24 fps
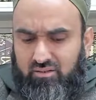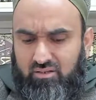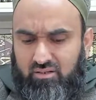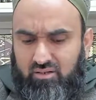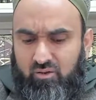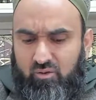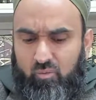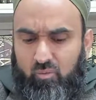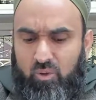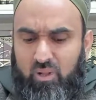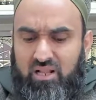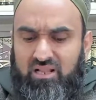
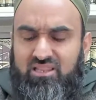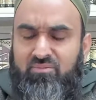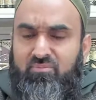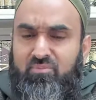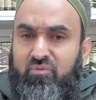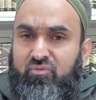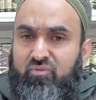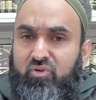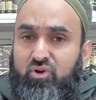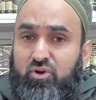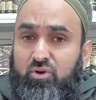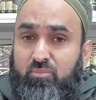Wealth
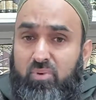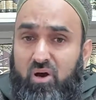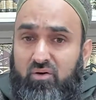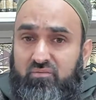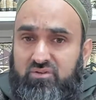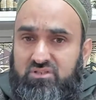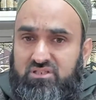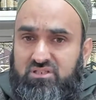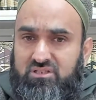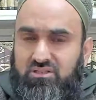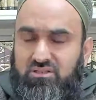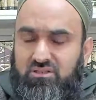before your
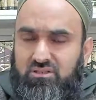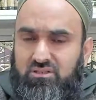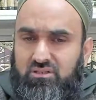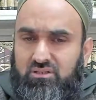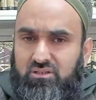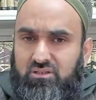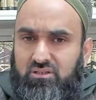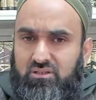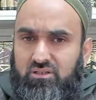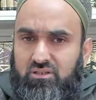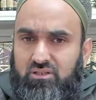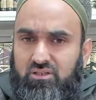poverty.
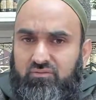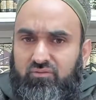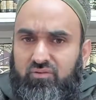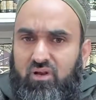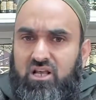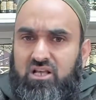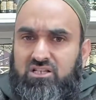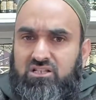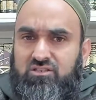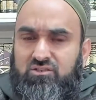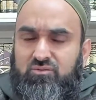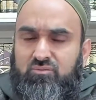If Allah
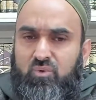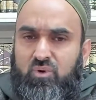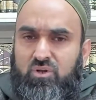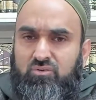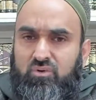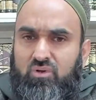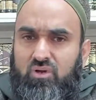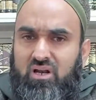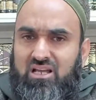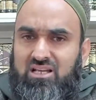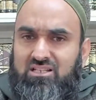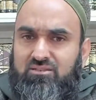subhanahu wa ta'ala
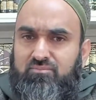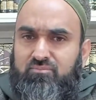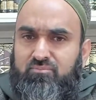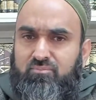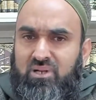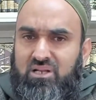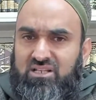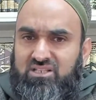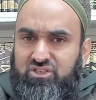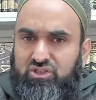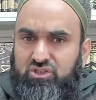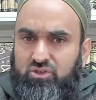has
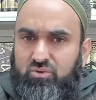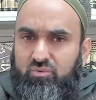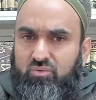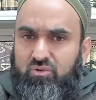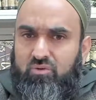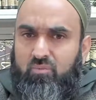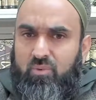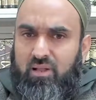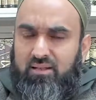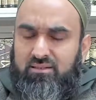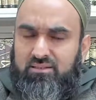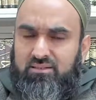blessed you with
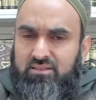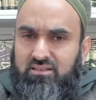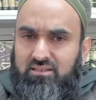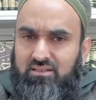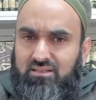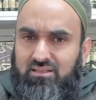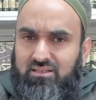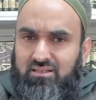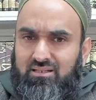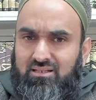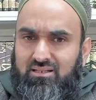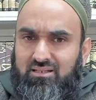wealth,
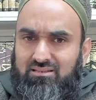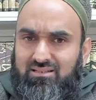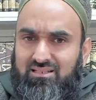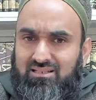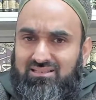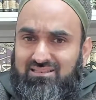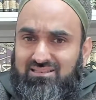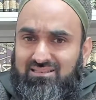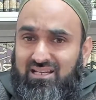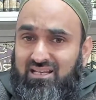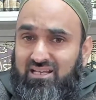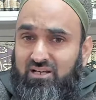then
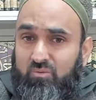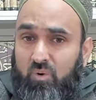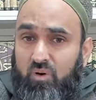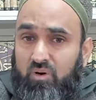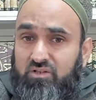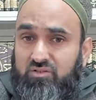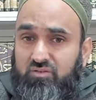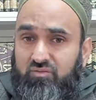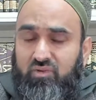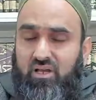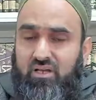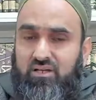take advantage of
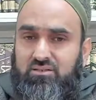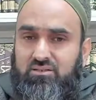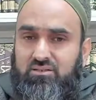that.